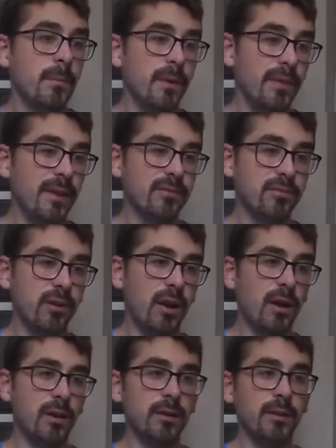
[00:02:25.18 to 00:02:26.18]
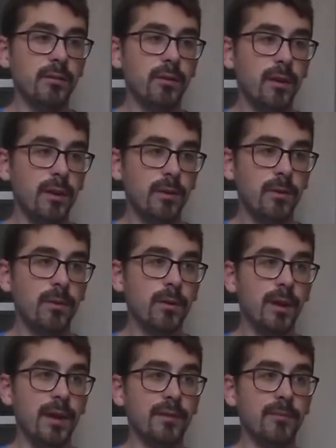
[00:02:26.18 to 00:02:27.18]
But this rod and reel
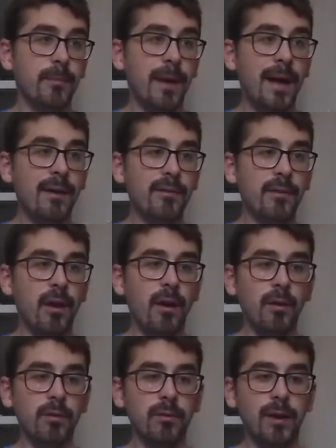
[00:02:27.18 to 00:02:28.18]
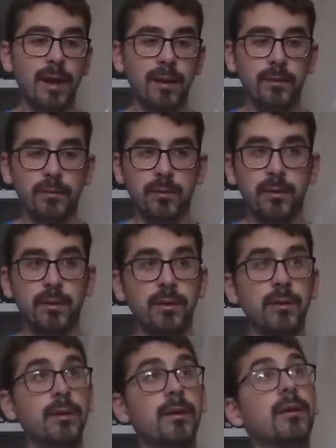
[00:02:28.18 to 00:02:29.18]
is my all-around
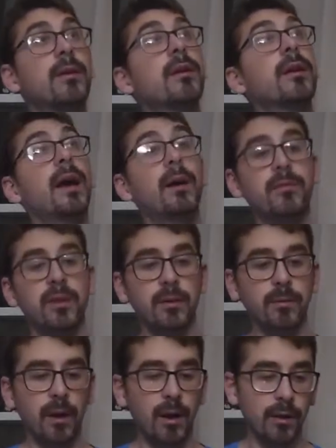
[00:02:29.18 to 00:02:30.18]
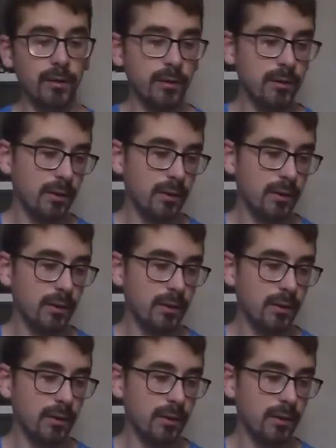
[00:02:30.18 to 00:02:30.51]
go-to rod.